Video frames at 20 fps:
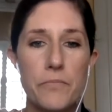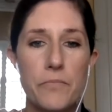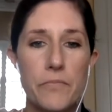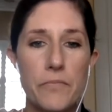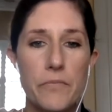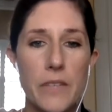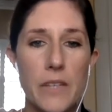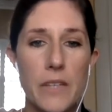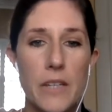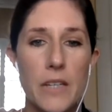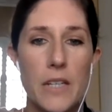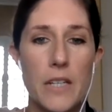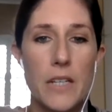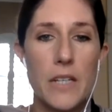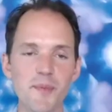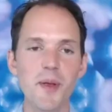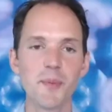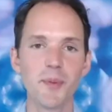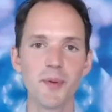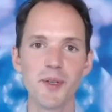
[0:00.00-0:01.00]
A lot of
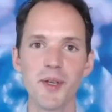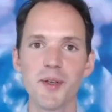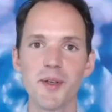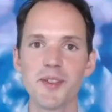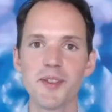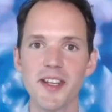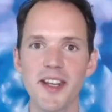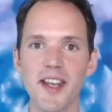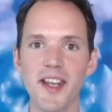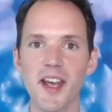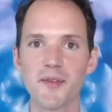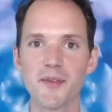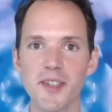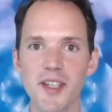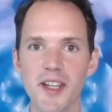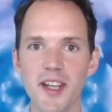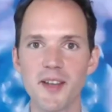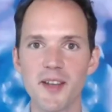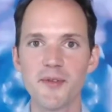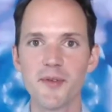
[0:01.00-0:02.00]
people use
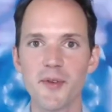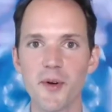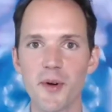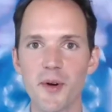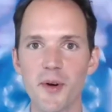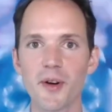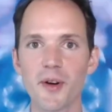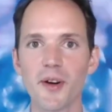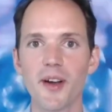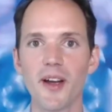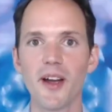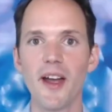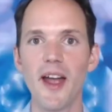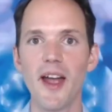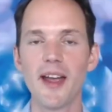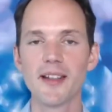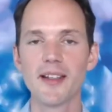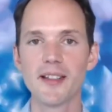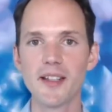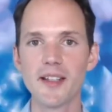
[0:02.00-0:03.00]
EFT for
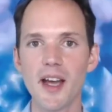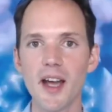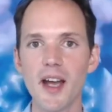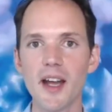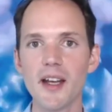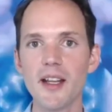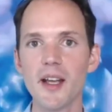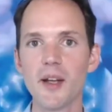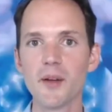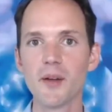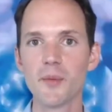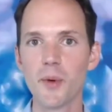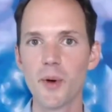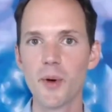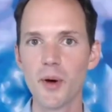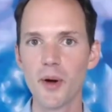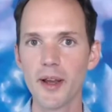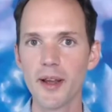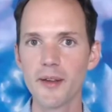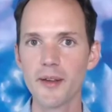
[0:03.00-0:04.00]
anxiety and worry,